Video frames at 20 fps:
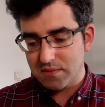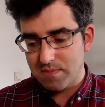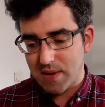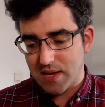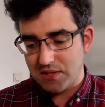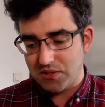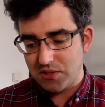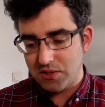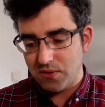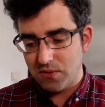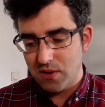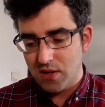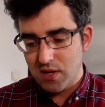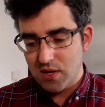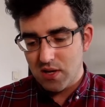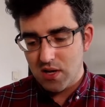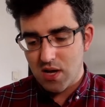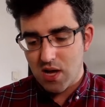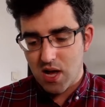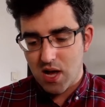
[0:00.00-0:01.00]
menu
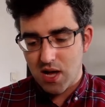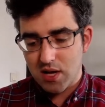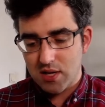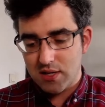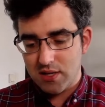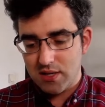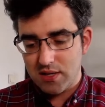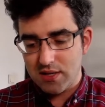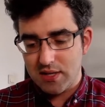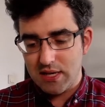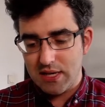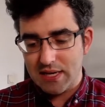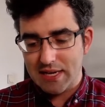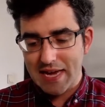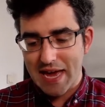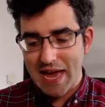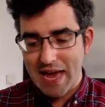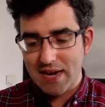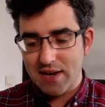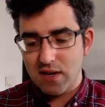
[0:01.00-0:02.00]
on the
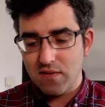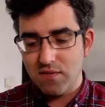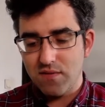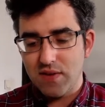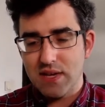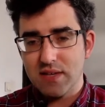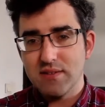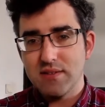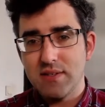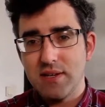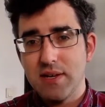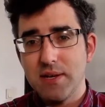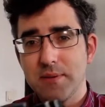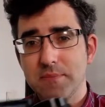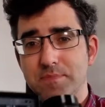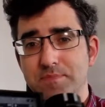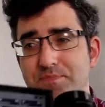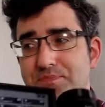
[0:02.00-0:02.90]
Canon Vixia,